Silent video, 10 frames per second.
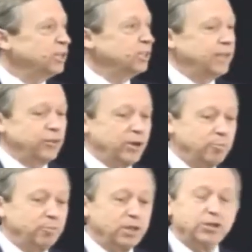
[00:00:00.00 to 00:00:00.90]
got together
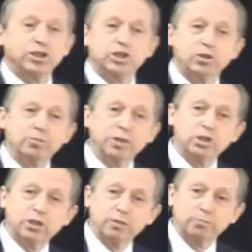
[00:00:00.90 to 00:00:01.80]
and built a shared
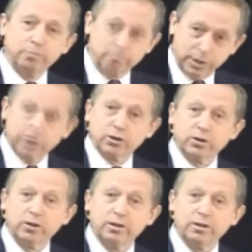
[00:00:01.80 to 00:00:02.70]
baseline
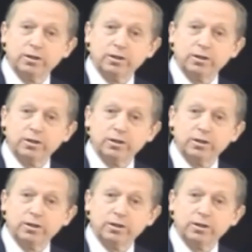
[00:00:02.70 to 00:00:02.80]
bundle